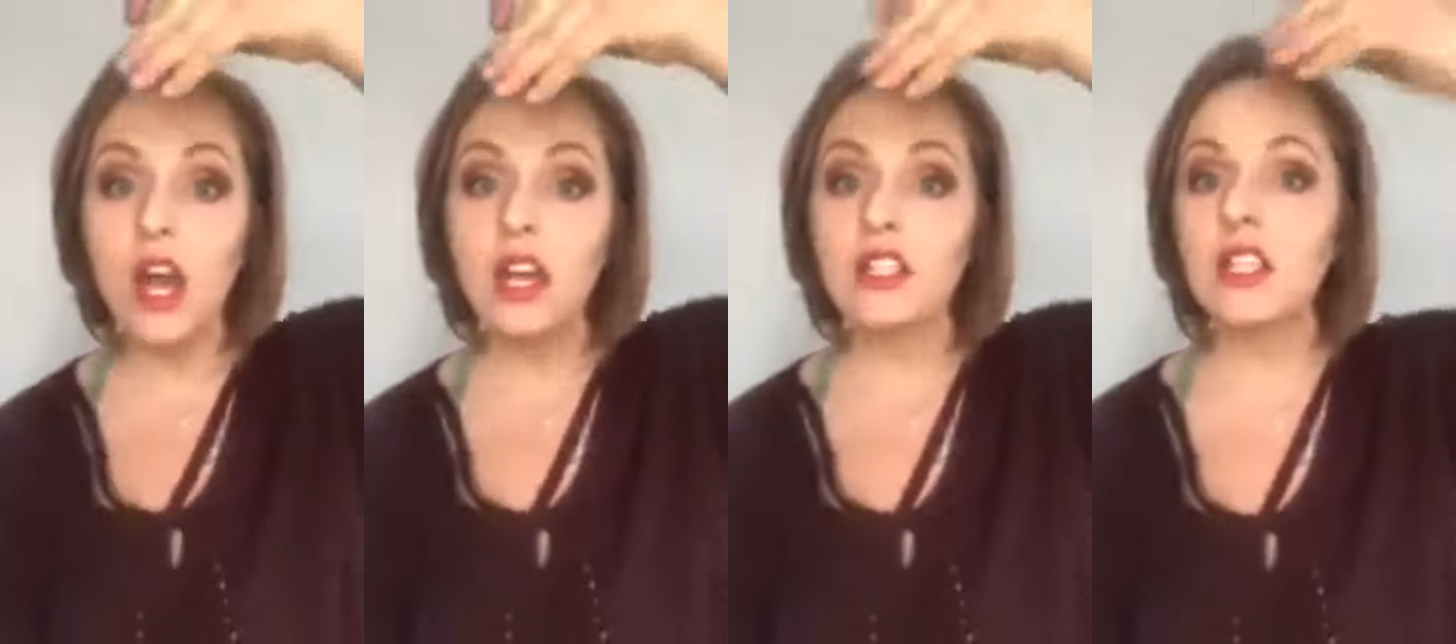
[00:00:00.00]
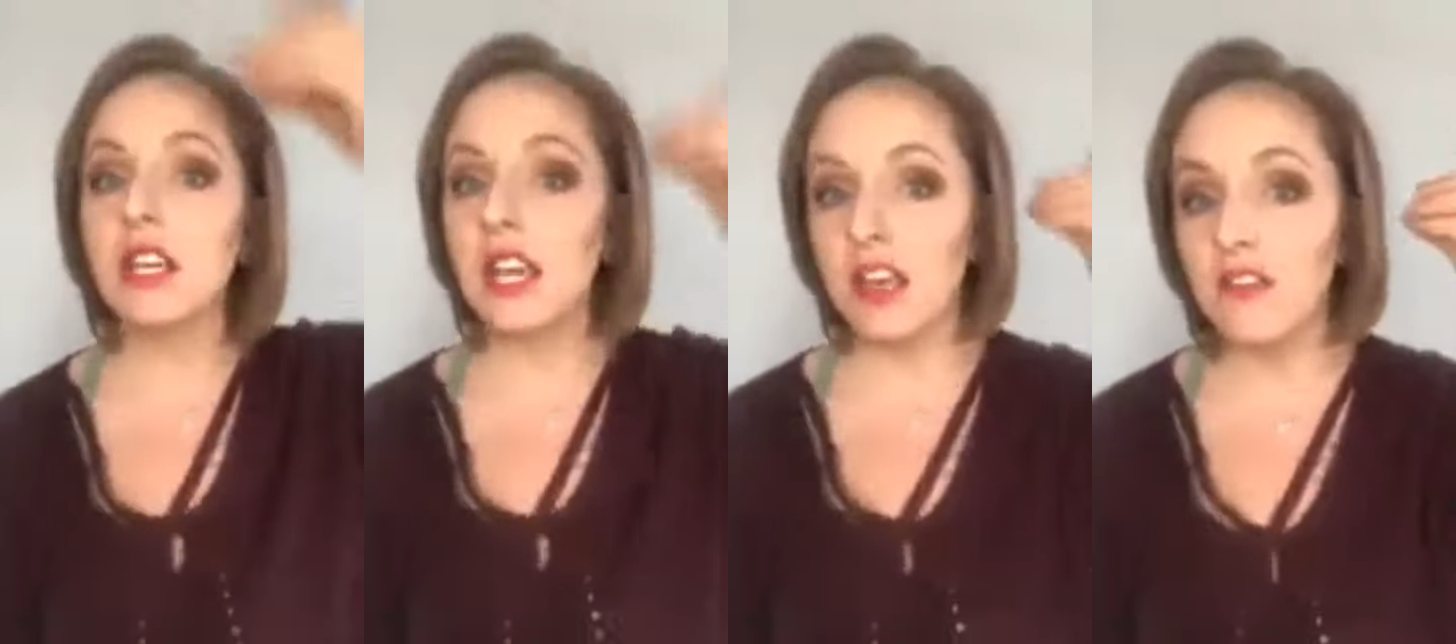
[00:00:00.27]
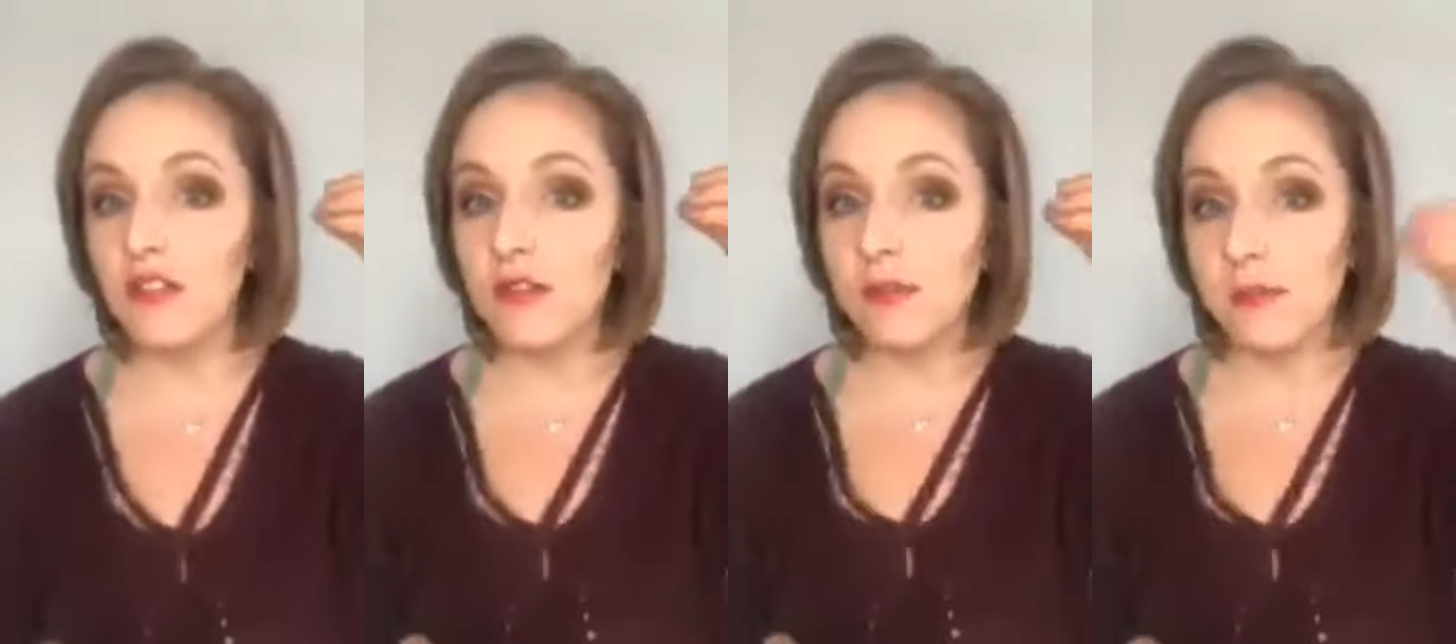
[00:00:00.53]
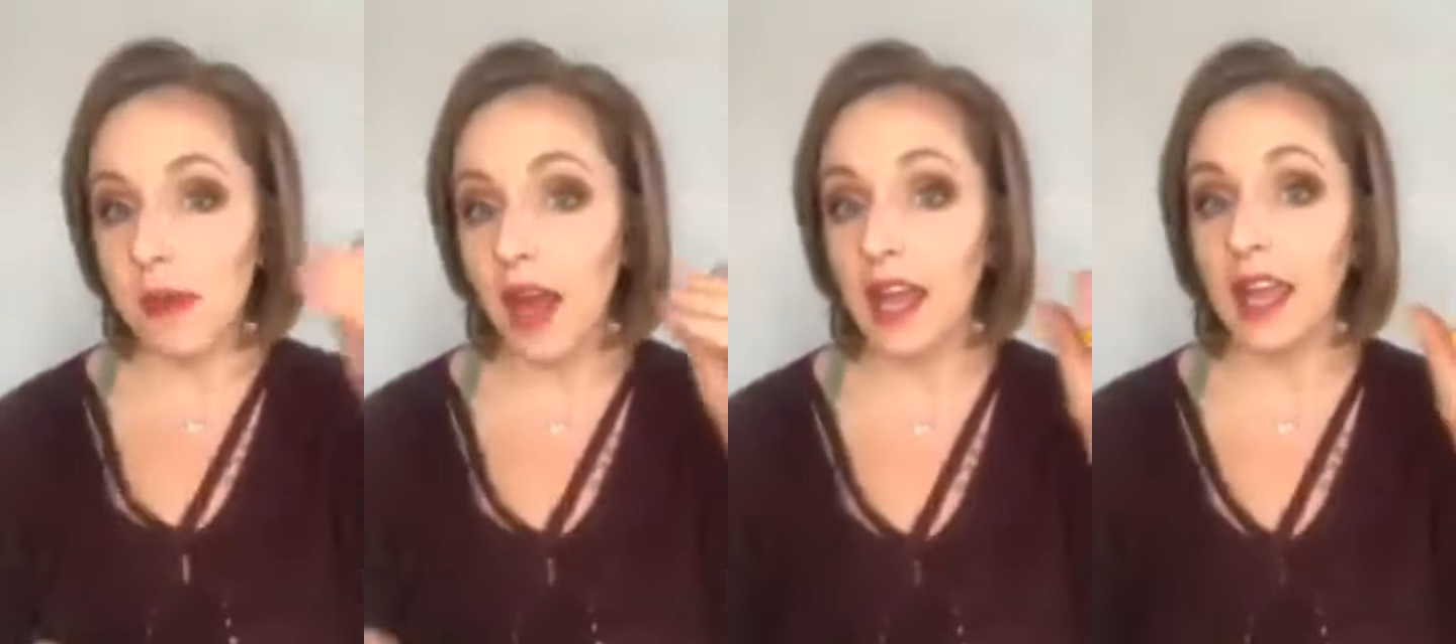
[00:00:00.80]
to give
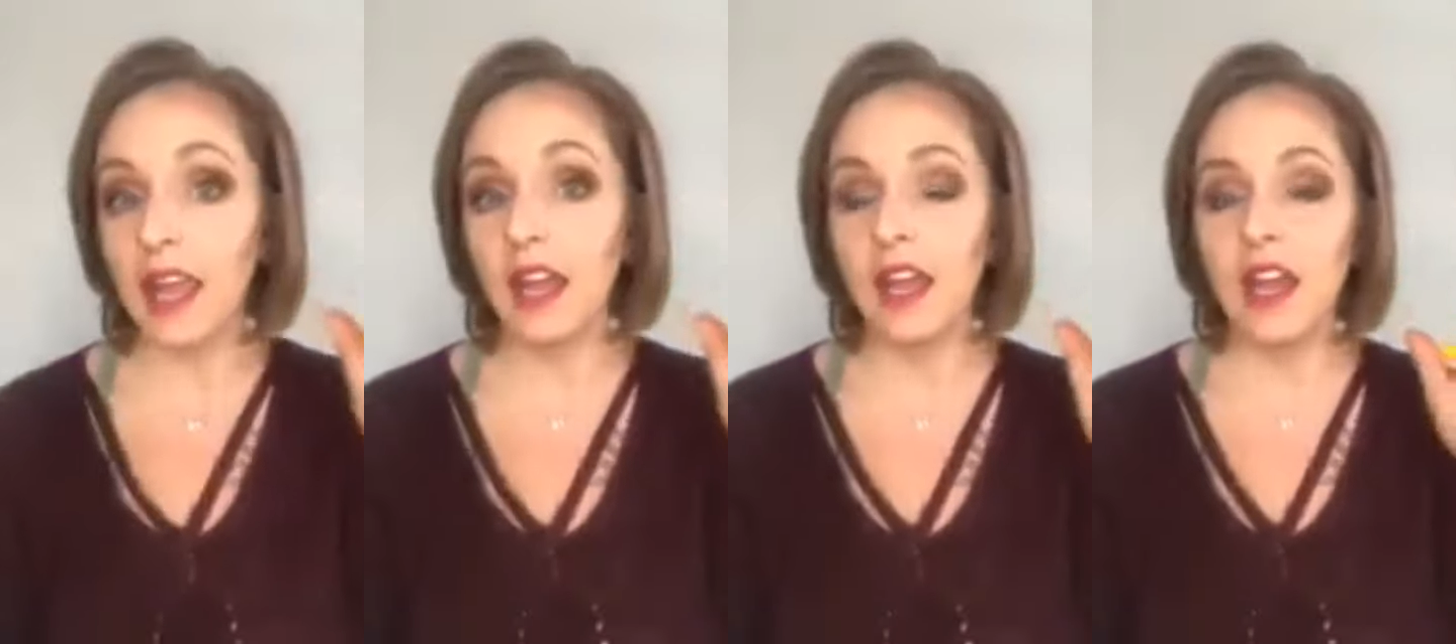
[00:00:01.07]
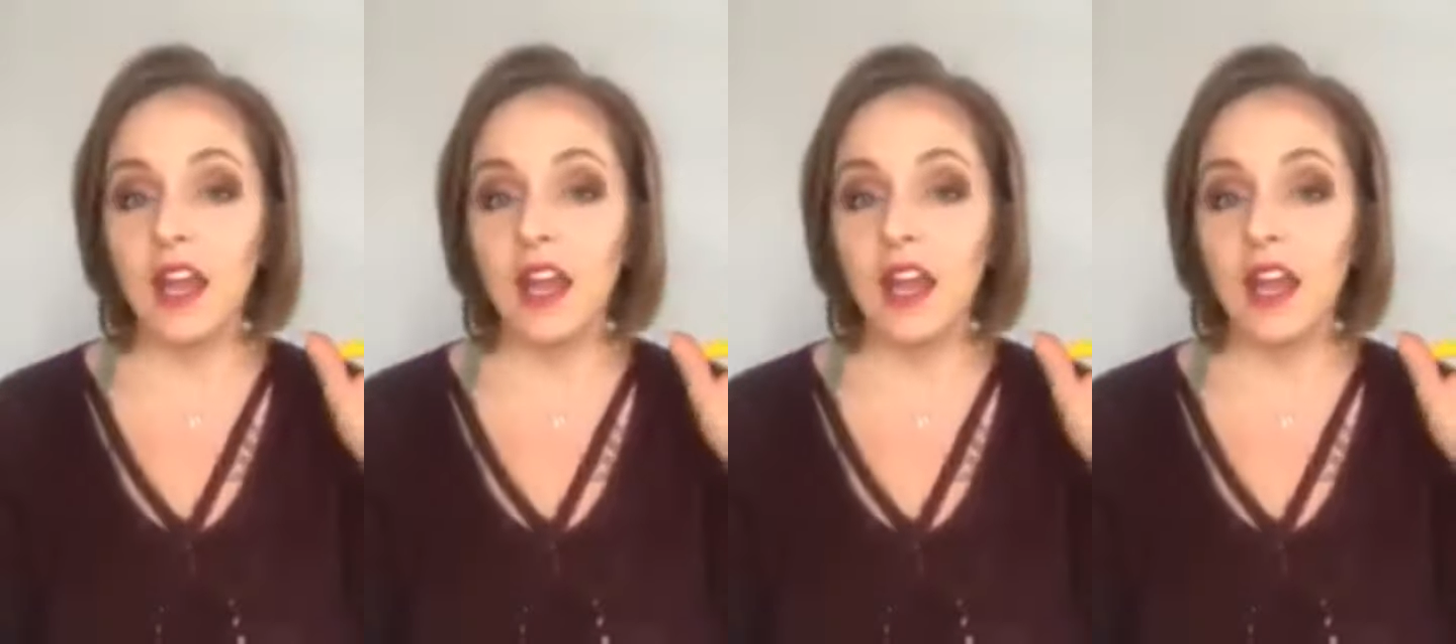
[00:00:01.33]
my